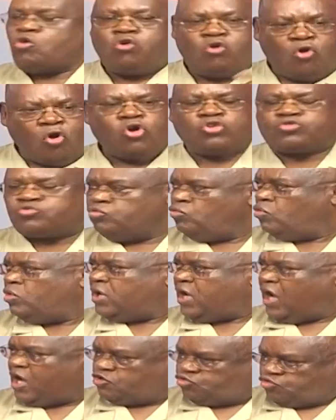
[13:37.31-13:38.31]
go to
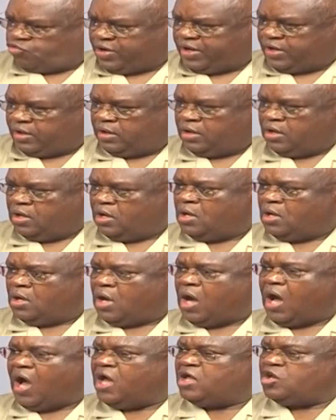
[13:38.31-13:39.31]
Katwe
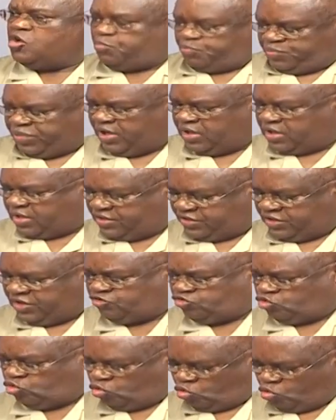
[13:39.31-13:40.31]
and pick
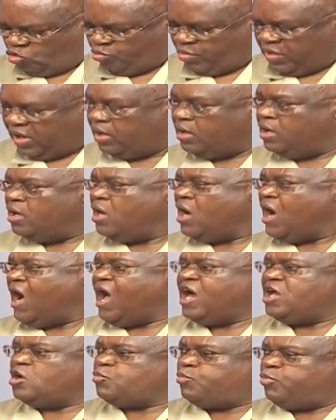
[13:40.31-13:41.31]
this rumor
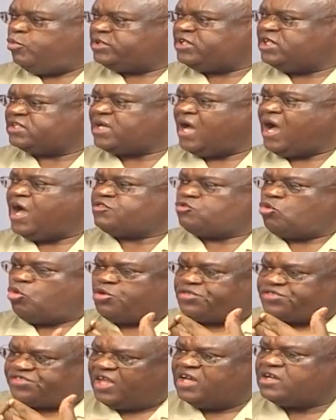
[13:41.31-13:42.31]
and put it as
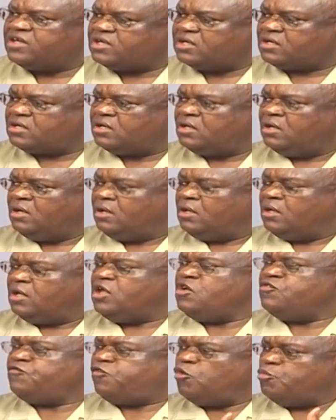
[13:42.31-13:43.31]
authentic
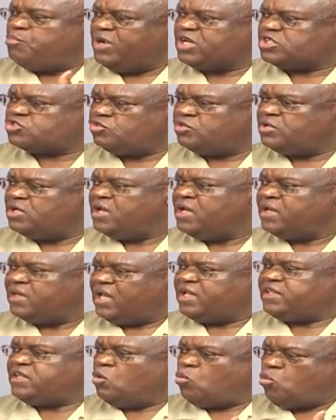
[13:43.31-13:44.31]
information
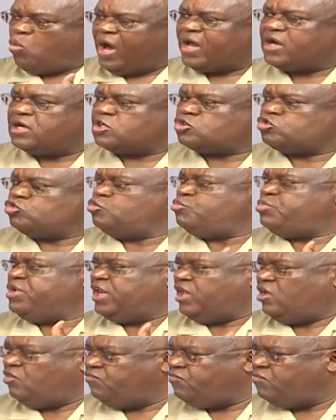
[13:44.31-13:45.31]
that the world should
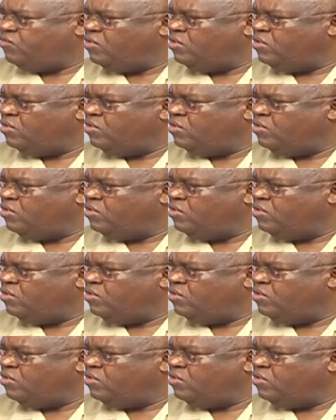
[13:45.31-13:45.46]
believe?